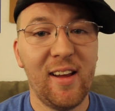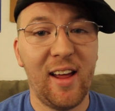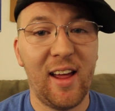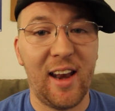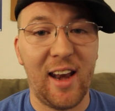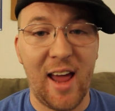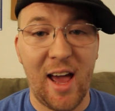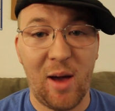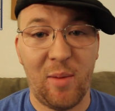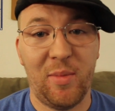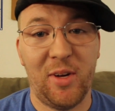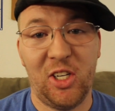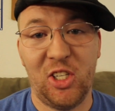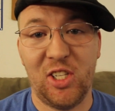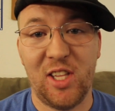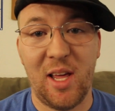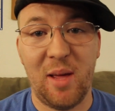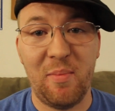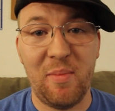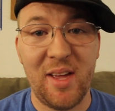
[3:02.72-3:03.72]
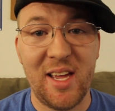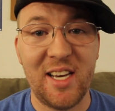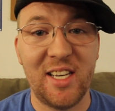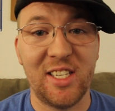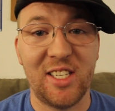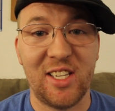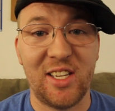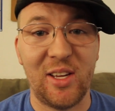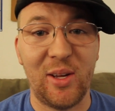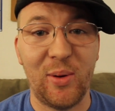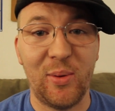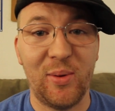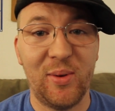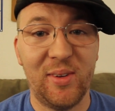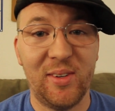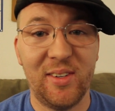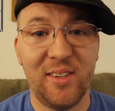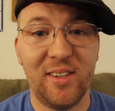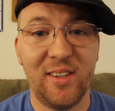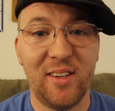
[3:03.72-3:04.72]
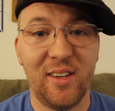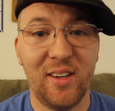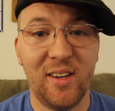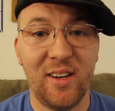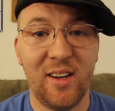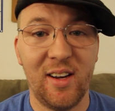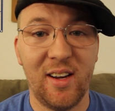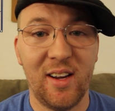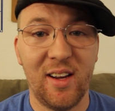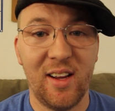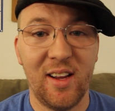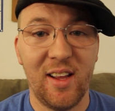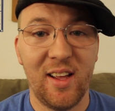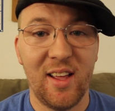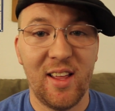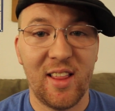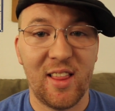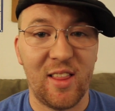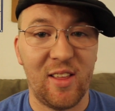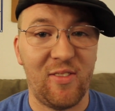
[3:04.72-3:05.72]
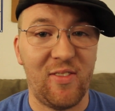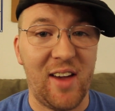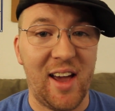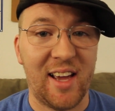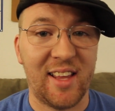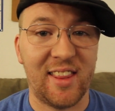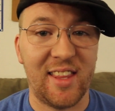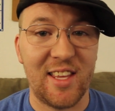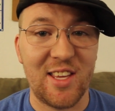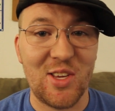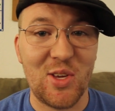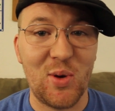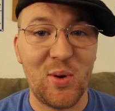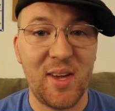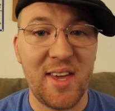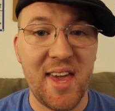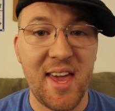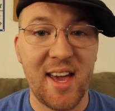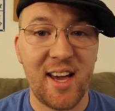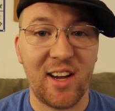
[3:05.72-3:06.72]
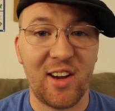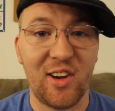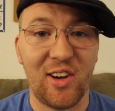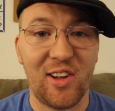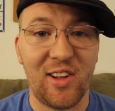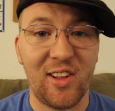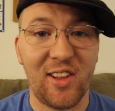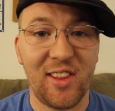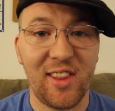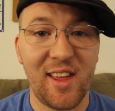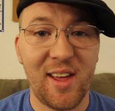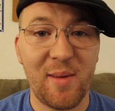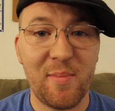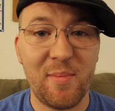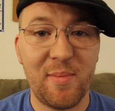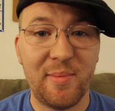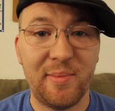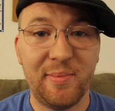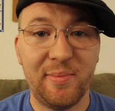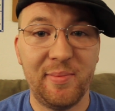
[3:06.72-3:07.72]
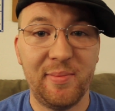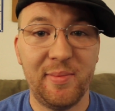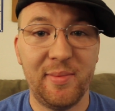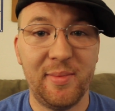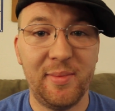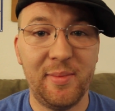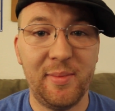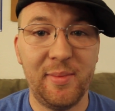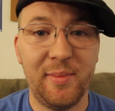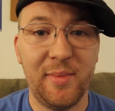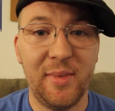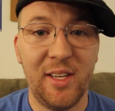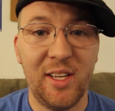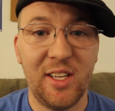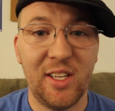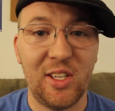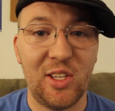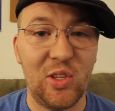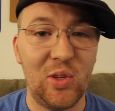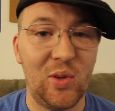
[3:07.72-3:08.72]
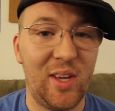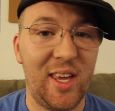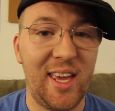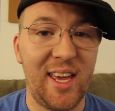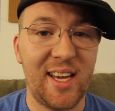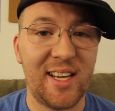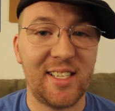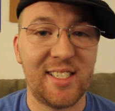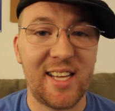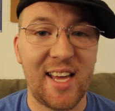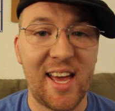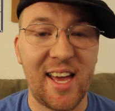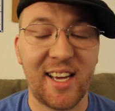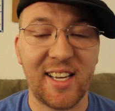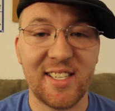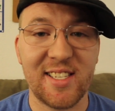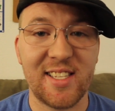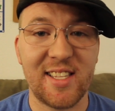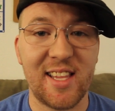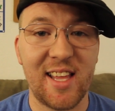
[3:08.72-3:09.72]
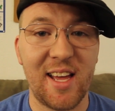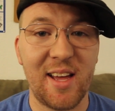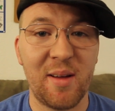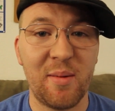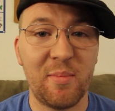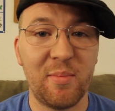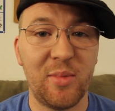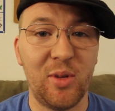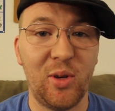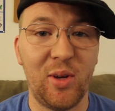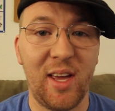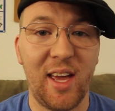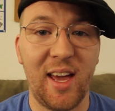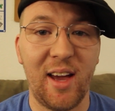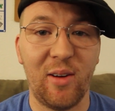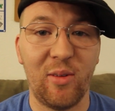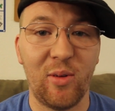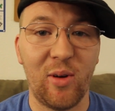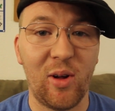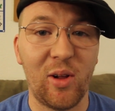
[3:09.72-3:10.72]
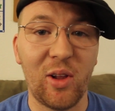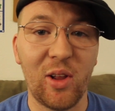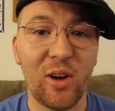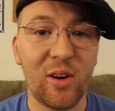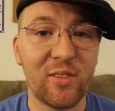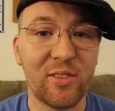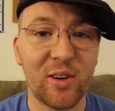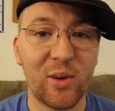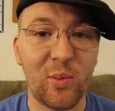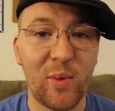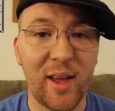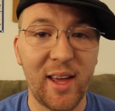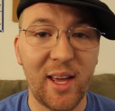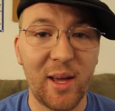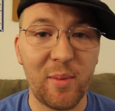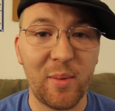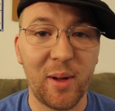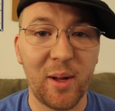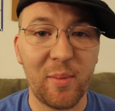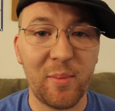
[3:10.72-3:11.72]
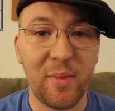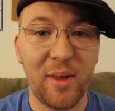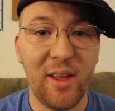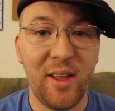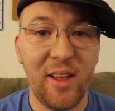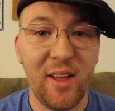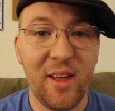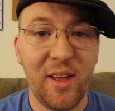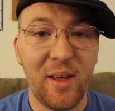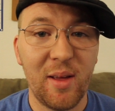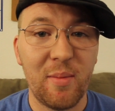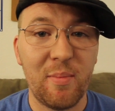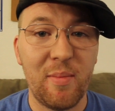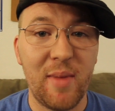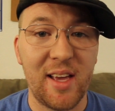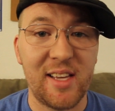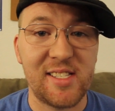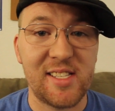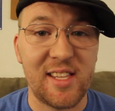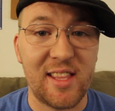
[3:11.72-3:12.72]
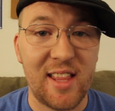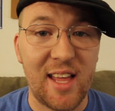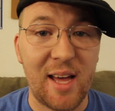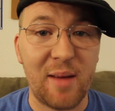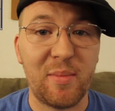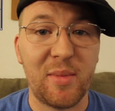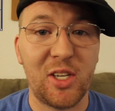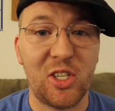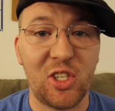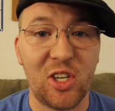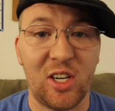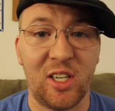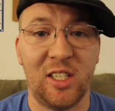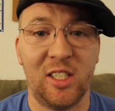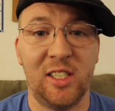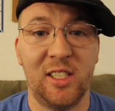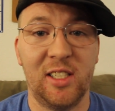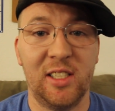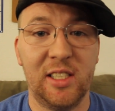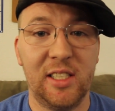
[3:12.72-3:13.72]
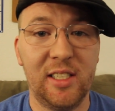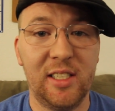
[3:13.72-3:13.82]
and how much they mean to you. The fact that you can't call them, you can't text them, you can't roll over and wake them up, makes it that much harder.